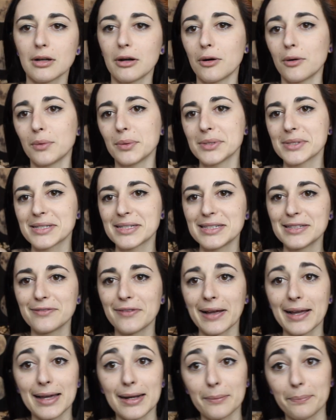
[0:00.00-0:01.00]
So we'll see if
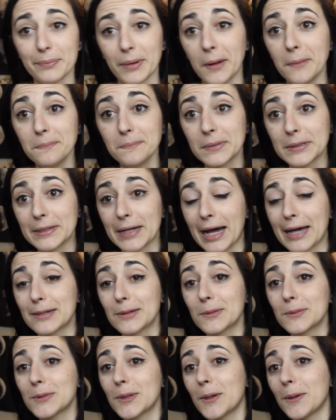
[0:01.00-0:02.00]
I get a pump. I
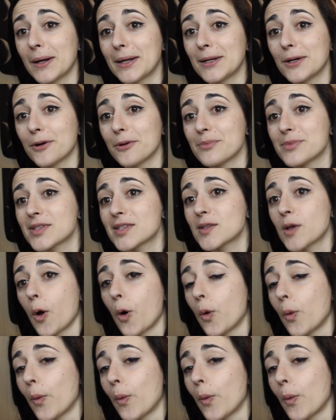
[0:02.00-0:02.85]
don't know. I know I'm so